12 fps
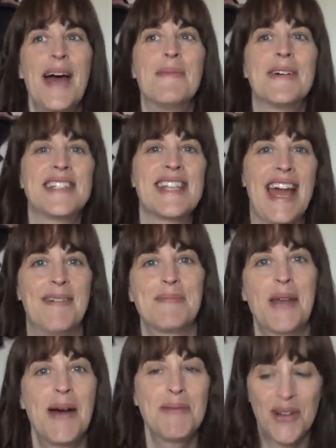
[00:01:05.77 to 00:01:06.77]
But yeah,
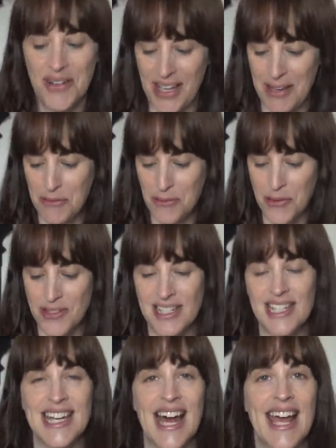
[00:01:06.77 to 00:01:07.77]
I'm not looking forward to
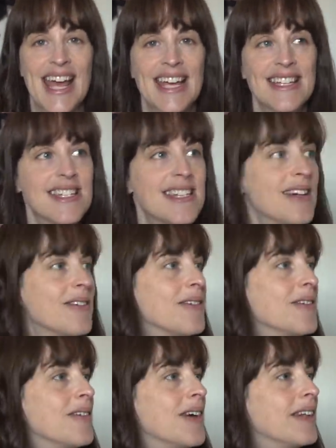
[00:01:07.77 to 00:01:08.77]
today. It's
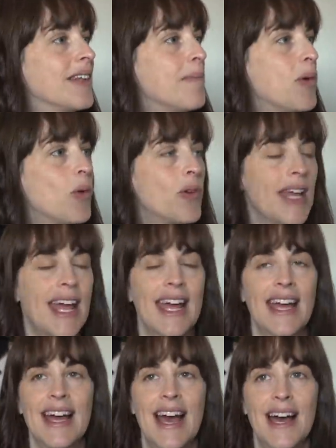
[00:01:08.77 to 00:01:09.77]
still the
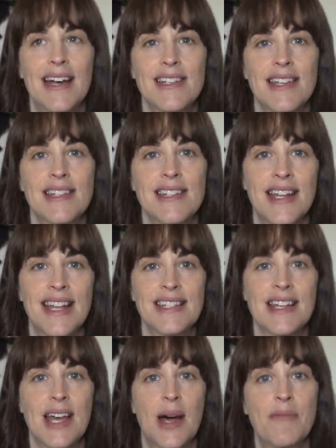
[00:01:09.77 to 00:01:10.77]
morning, so the sun
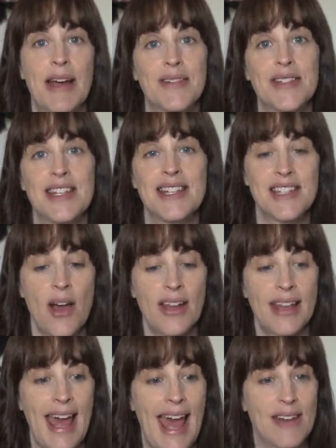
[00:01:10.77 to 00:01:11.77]
hasn't come round to this side
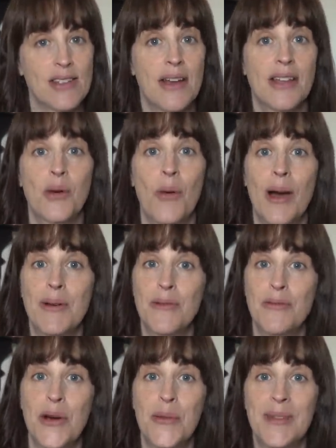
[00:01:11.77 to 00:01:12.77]
of the house, so I thought I would
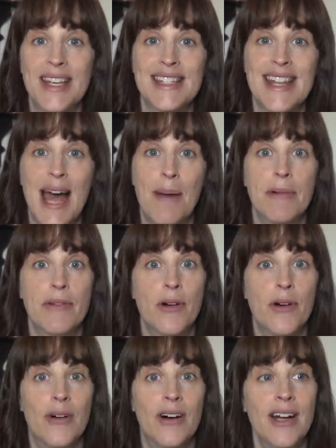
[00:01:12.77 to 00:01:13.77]
film this now
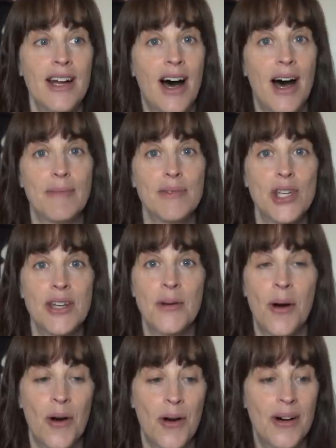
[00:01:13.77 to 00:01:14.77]
before I'm
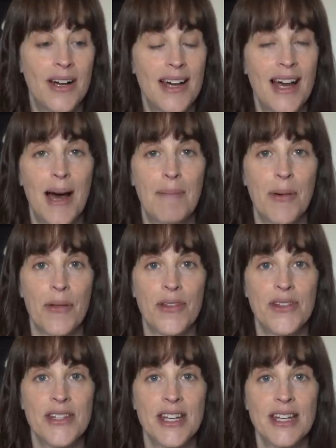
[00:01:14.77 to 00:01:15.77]
too hot and
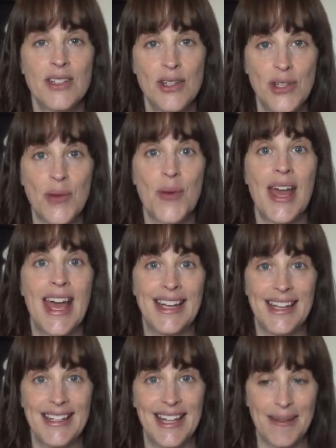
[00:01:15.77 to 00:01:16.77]
bothered to do
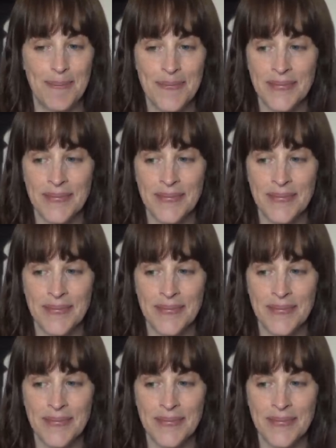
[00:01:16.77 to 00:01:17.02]
anything.